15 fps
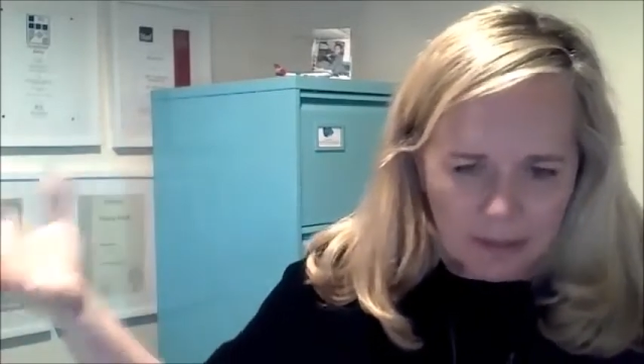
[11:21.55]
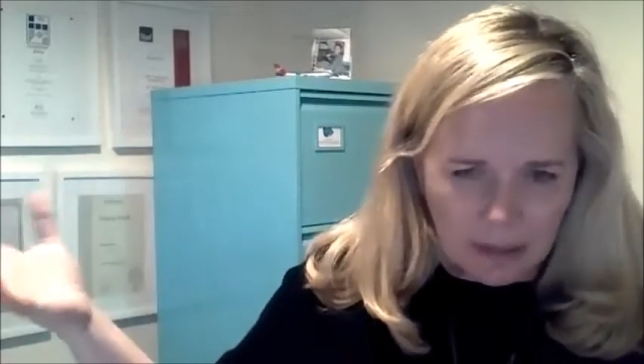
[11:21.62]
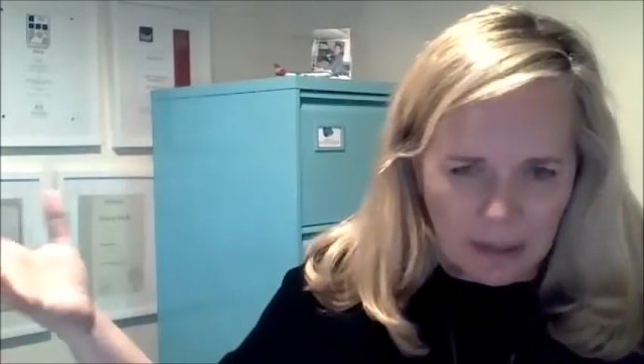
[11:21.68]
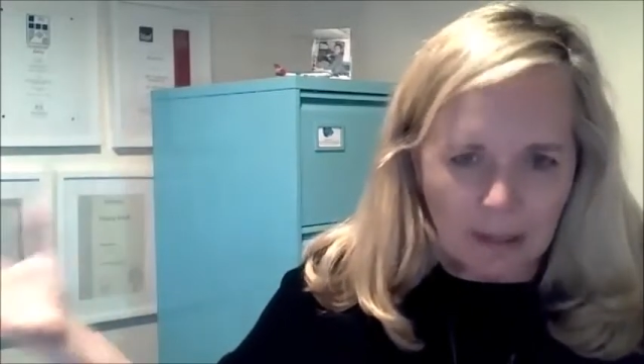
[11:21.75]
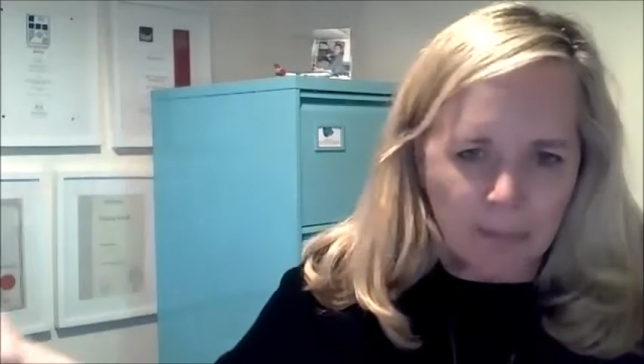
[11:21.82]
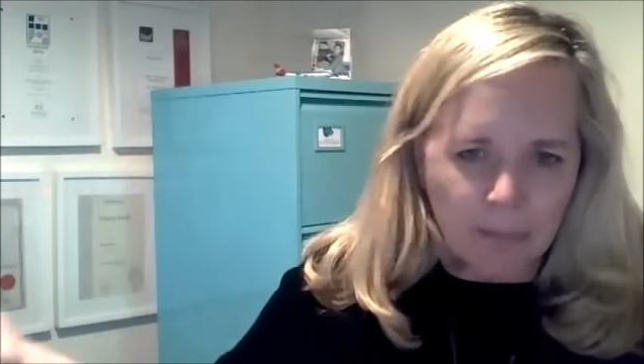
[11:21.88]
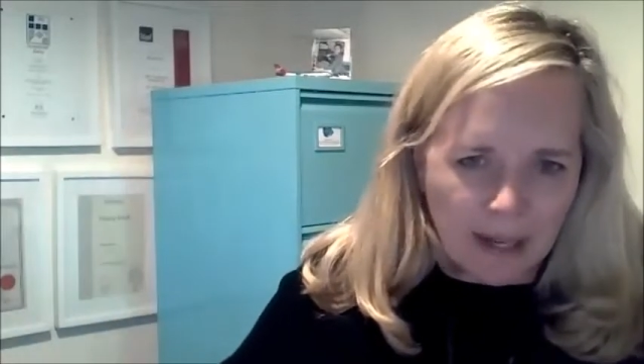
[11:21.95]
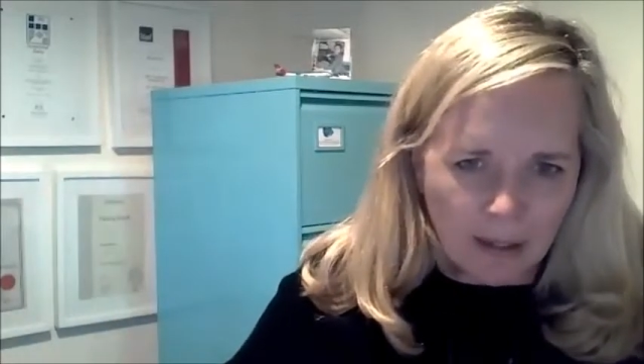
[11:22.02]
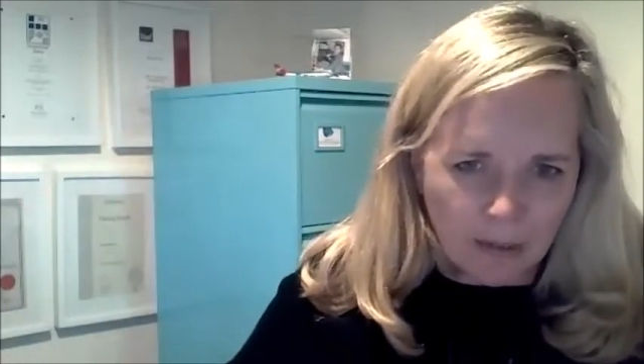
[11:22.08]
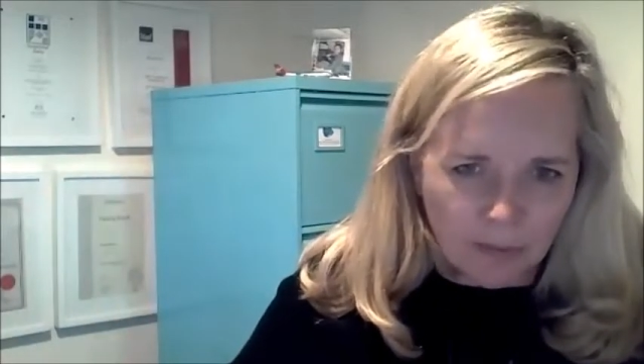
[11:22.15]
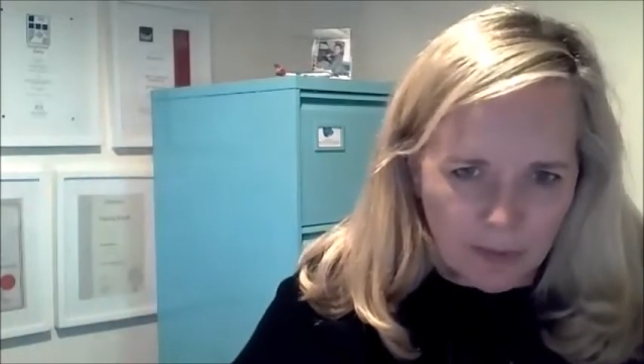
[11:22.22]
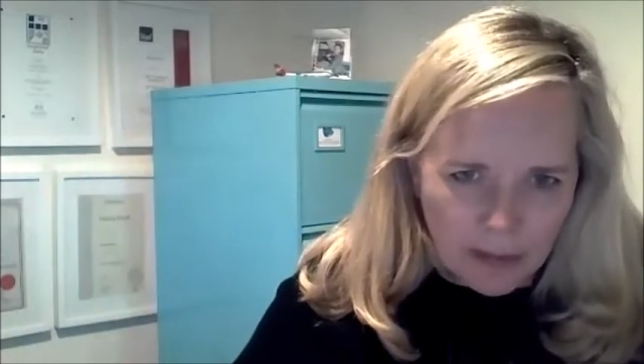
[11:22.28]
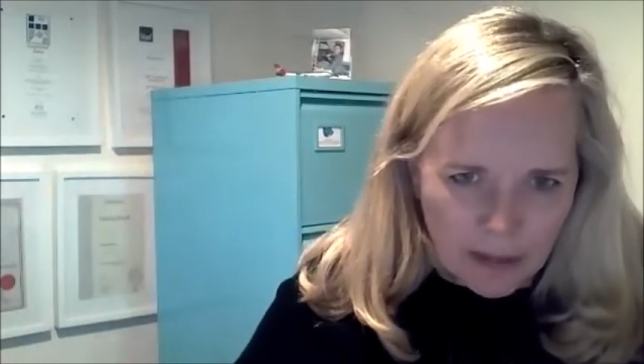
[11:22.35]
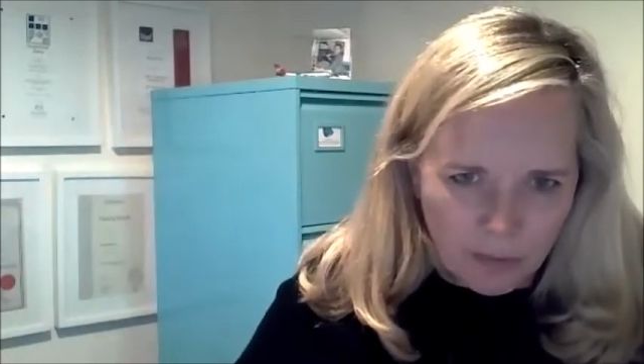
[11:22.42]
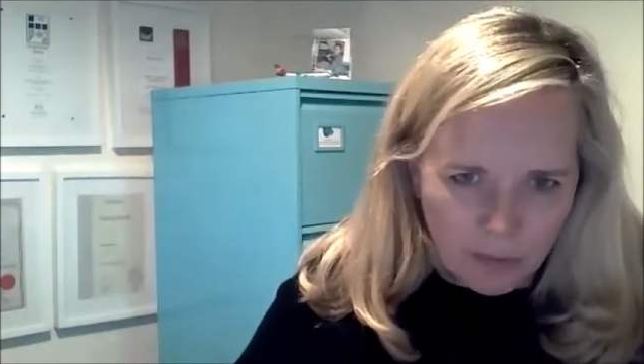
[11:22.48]
can
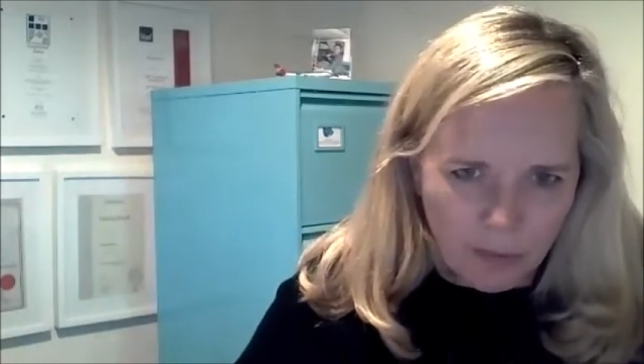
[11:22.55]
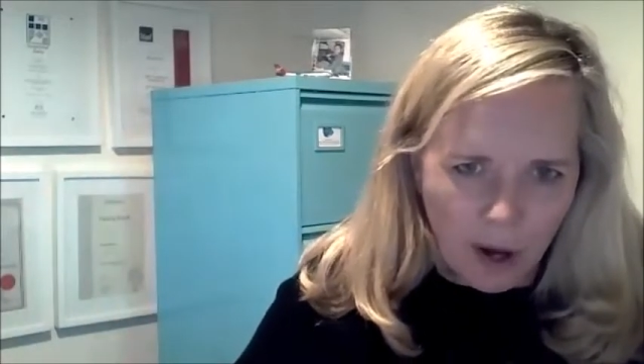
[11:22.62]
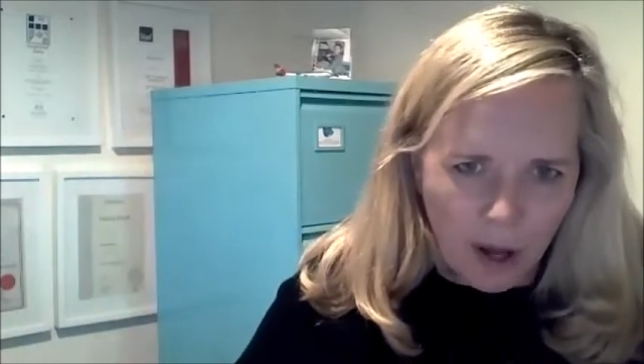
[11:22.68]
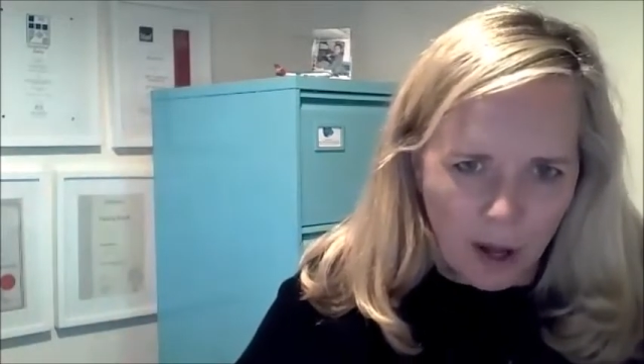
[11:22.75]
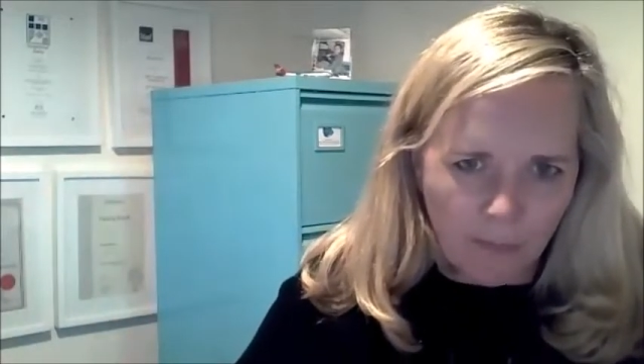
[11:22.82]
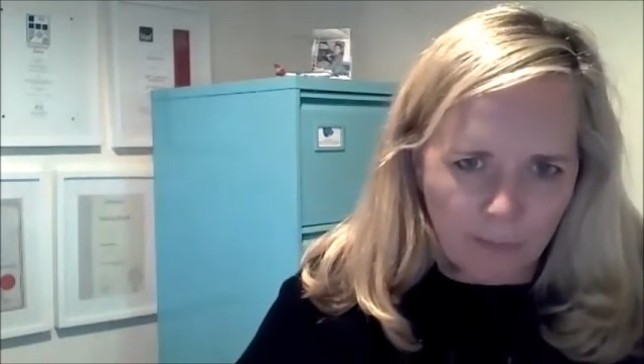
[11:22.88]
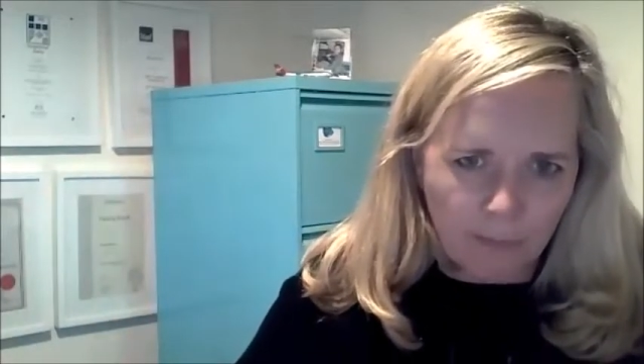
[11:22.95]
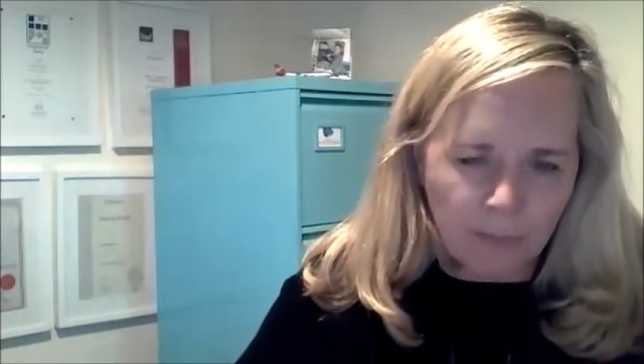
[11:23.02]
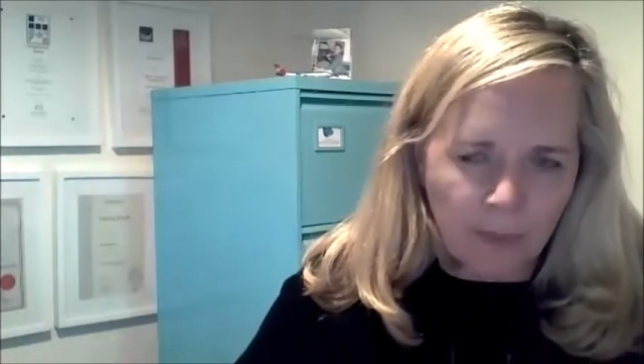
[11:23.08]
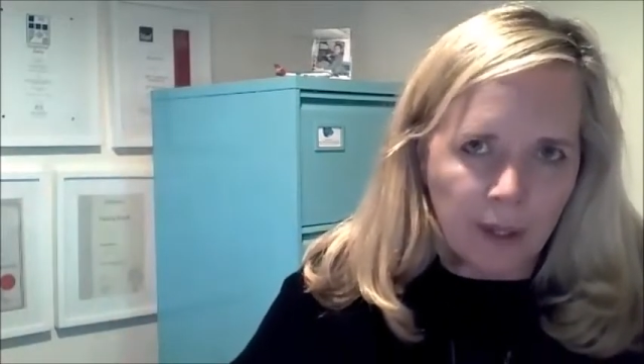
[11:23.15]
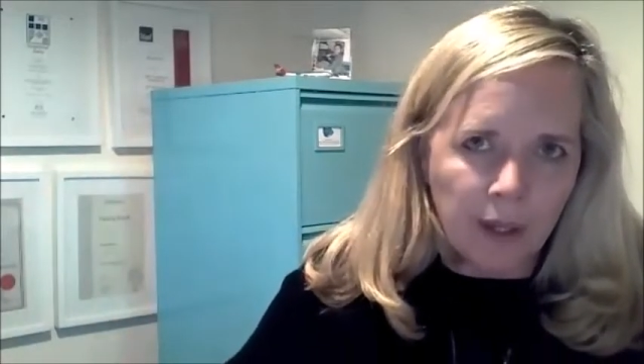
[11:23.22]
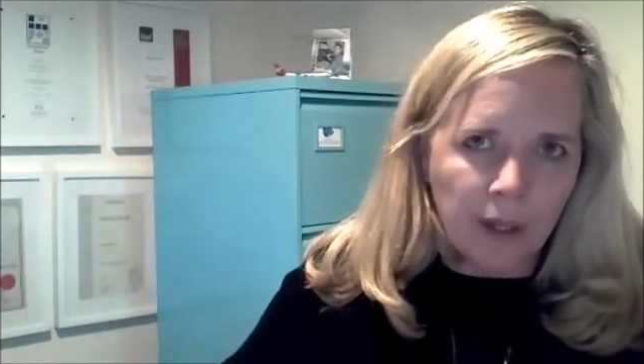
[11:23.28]
benefit from